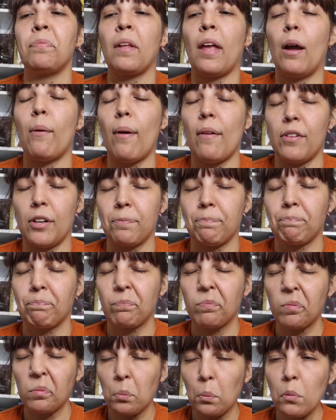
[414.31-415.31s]
However,
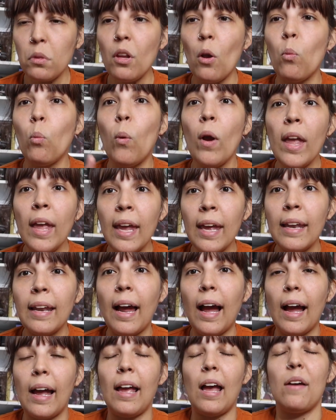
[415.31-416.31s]
when
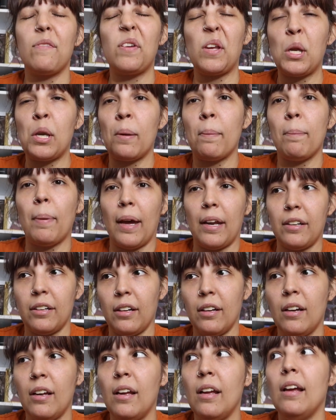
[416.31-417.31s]
I have eaten
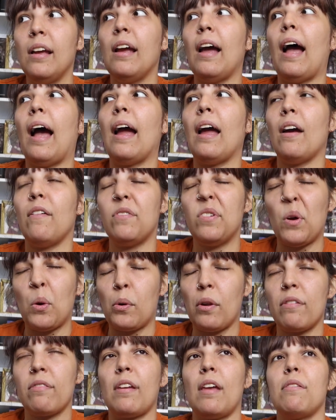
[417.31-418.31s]
better, I have
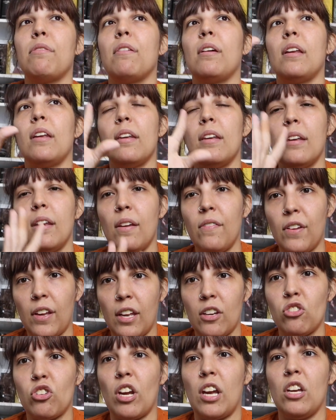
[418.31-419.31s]
noticed a
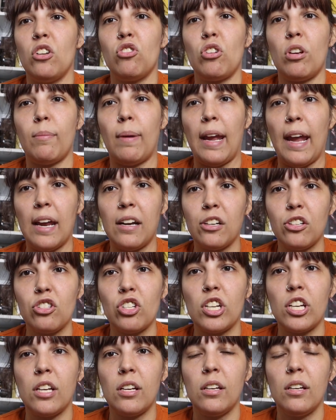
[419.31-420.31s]
significant change in my
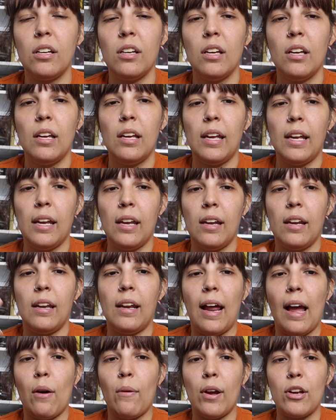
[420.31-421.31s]
energy,
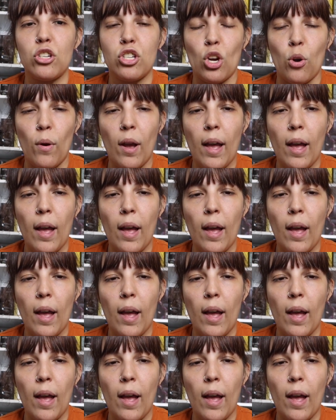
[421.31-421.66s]
in how I show